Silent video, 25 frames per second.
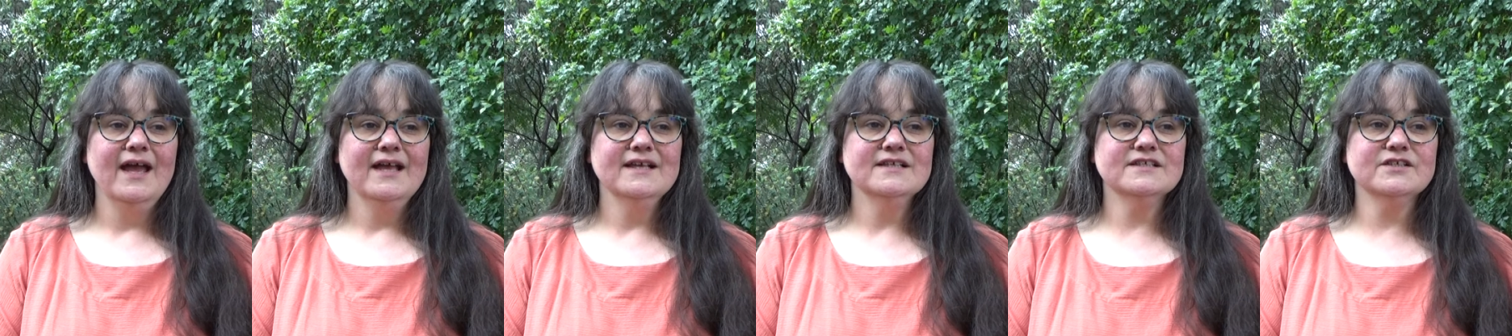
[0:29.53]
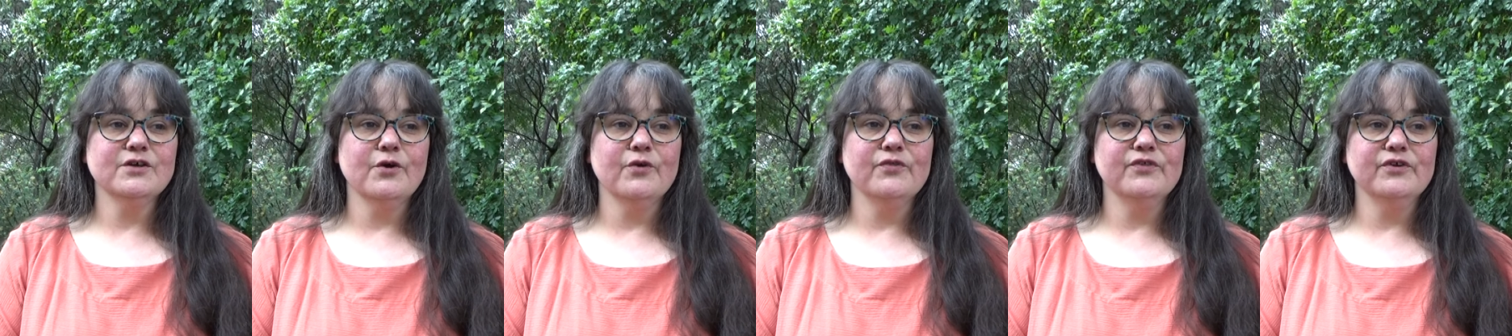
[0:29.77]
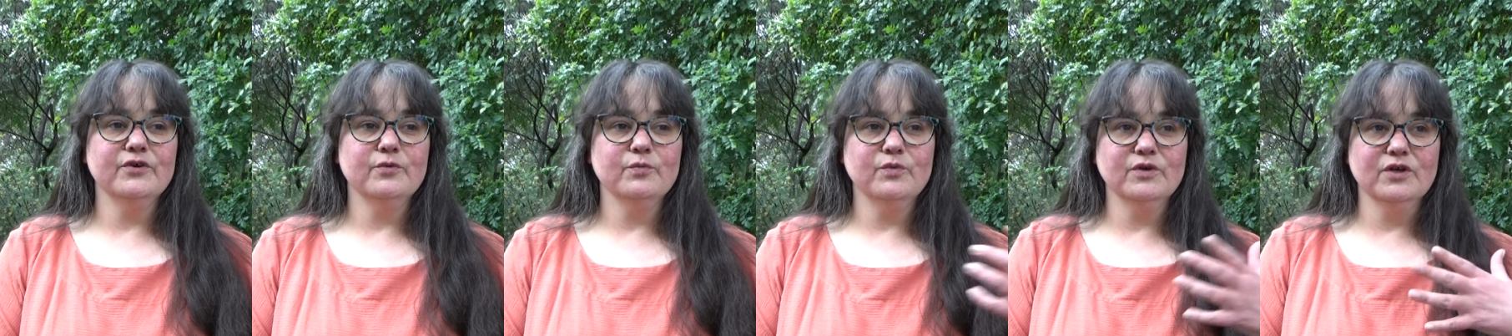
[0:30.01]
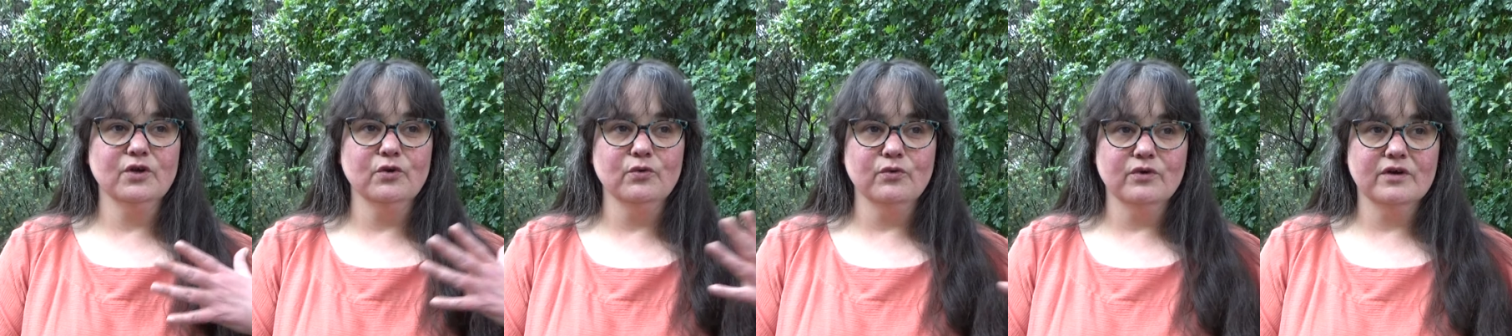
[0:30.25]
so that it
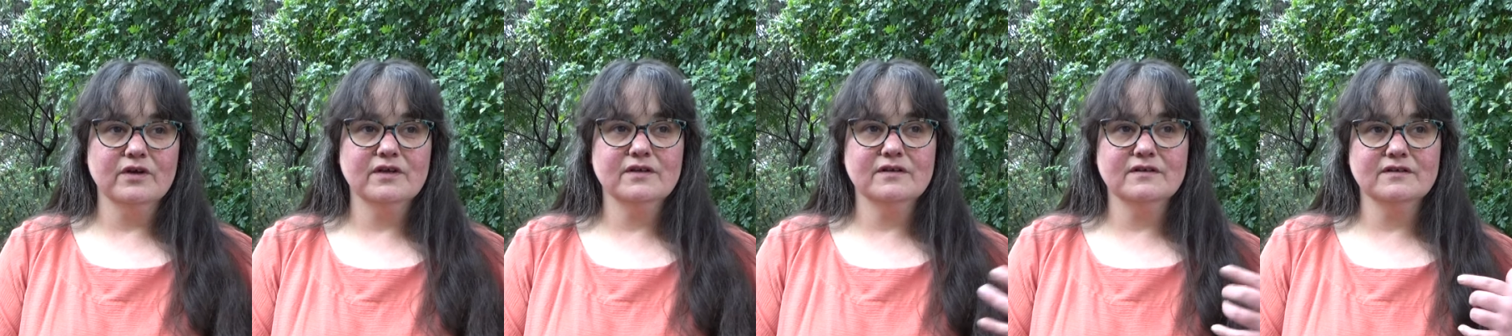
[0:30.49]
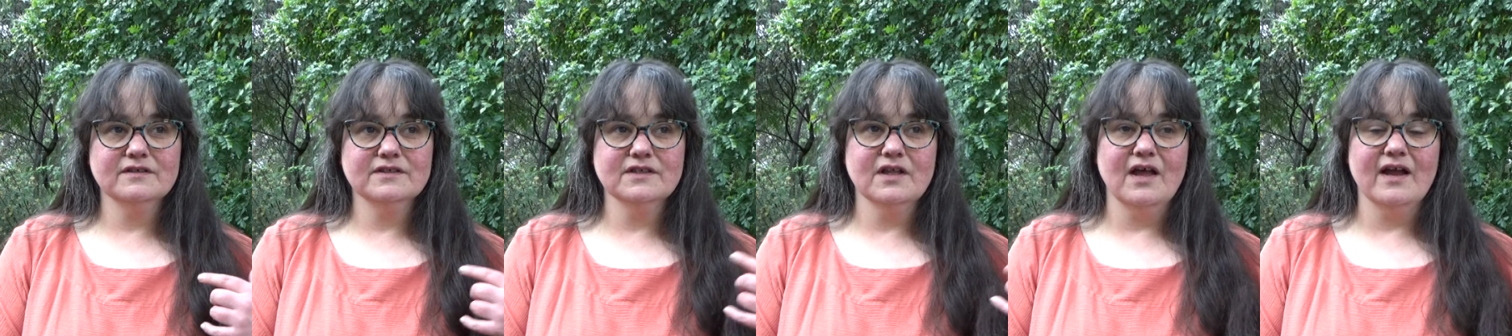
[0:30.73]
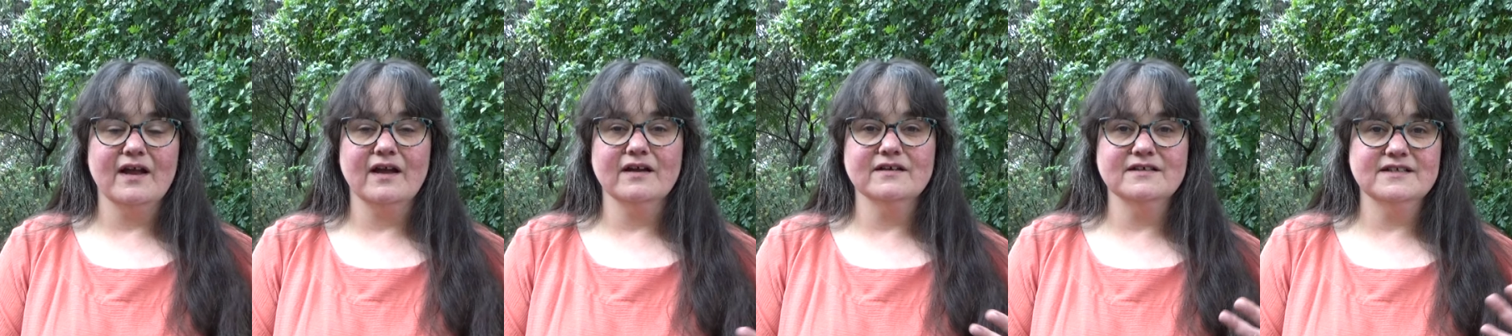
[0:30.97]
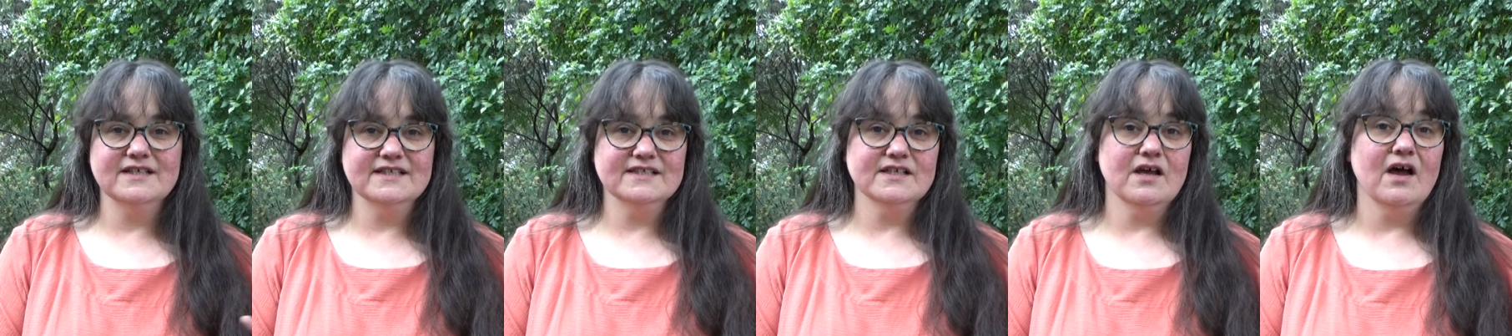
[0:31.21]
would look like
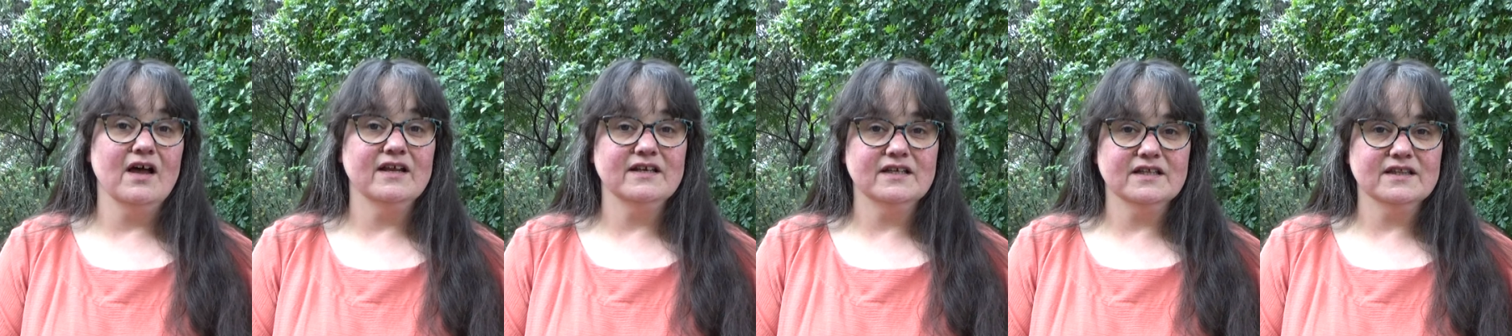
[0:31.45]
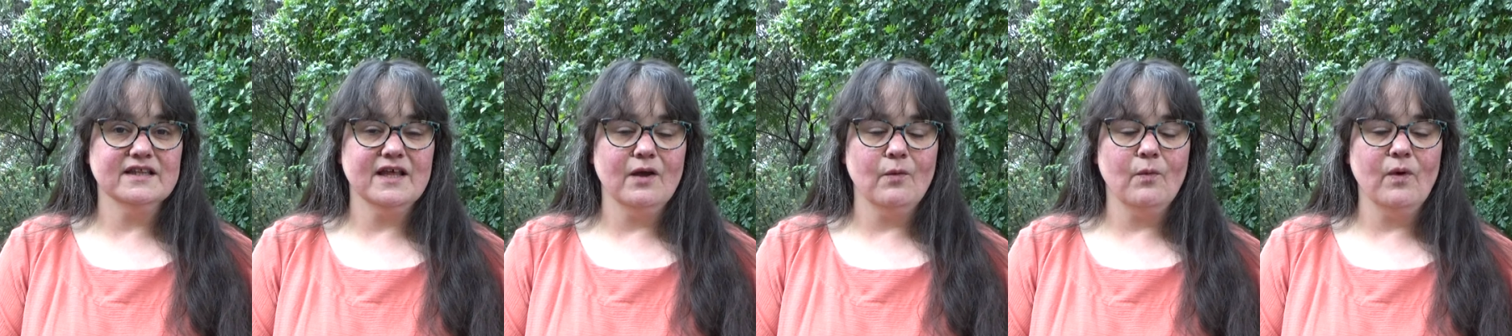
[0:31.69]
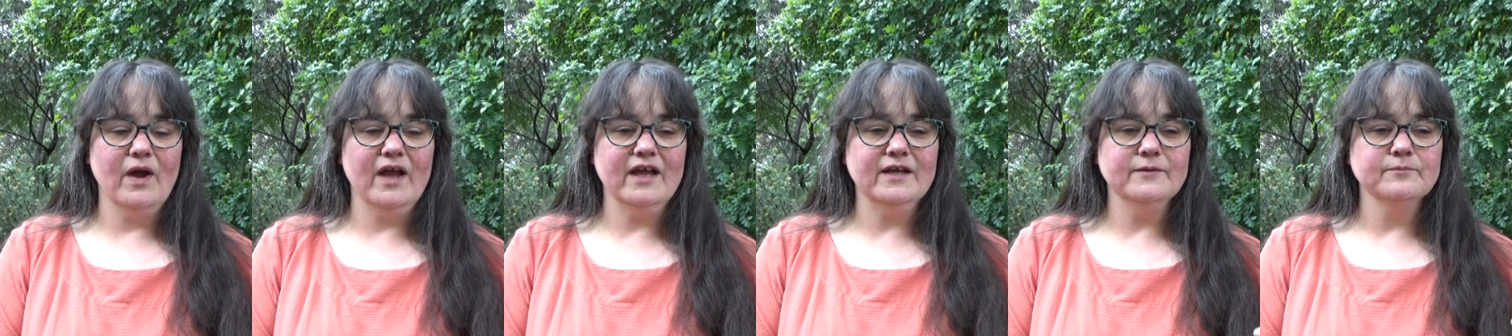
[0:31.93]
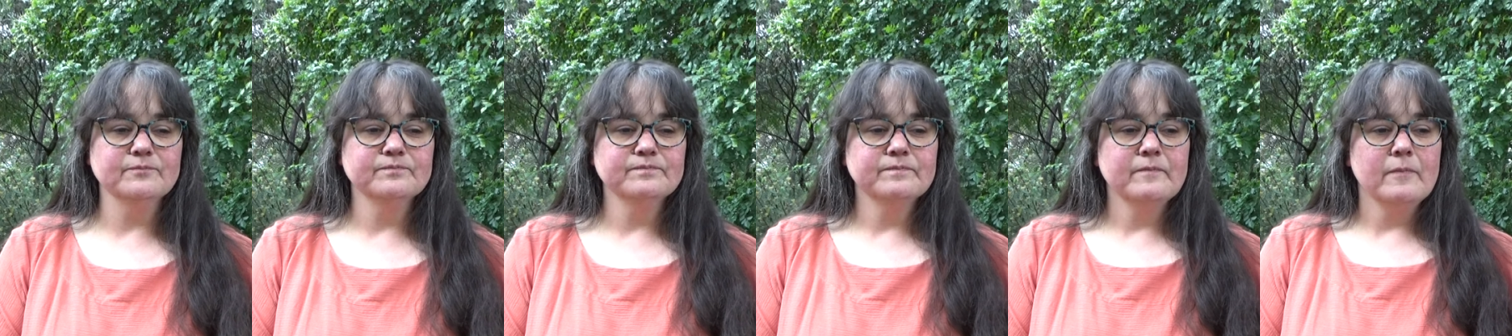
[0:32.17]
I'd designed it that way.